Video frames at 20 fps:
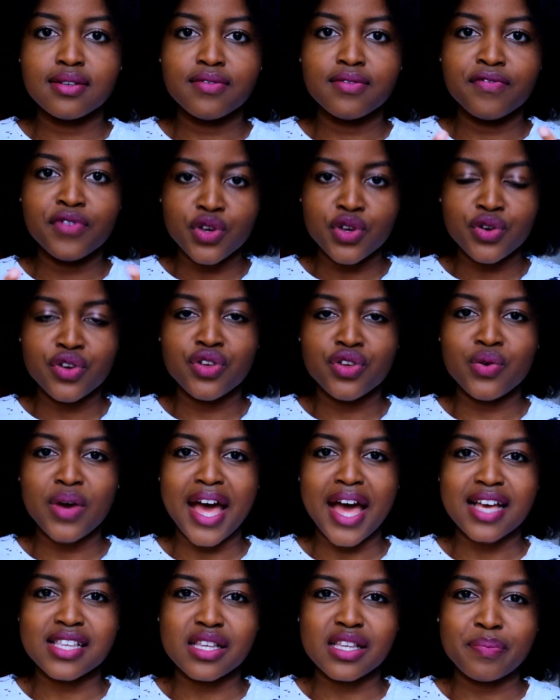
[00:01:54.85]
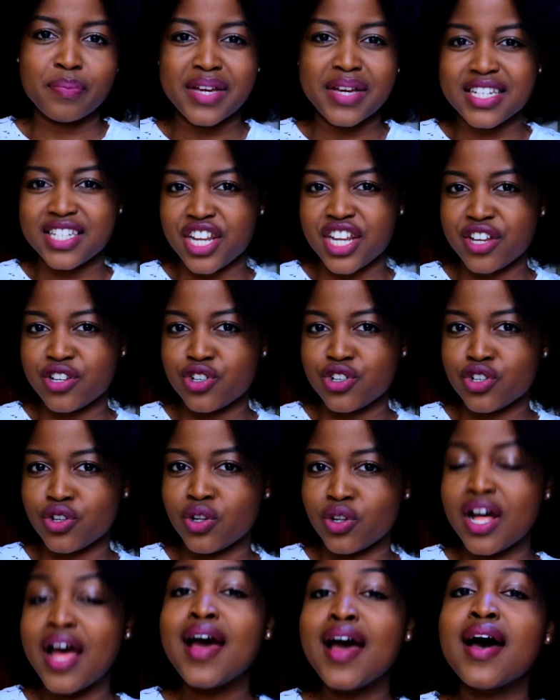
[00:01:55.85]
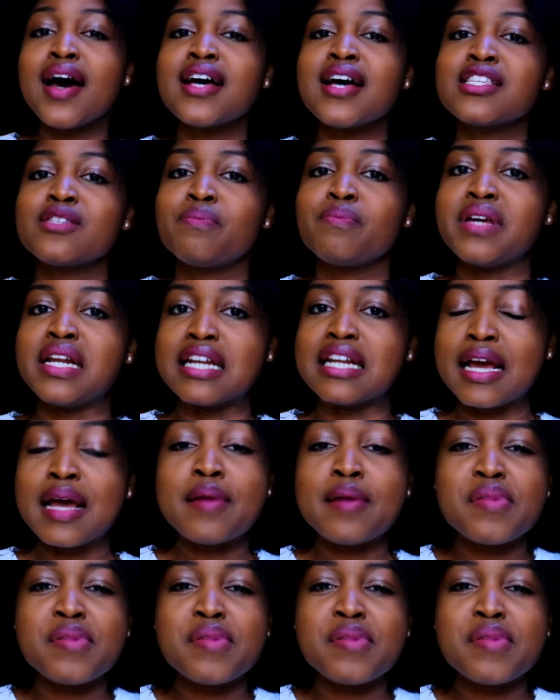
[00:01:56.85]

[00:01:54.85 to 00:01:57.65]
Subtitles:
view you as a potential husband,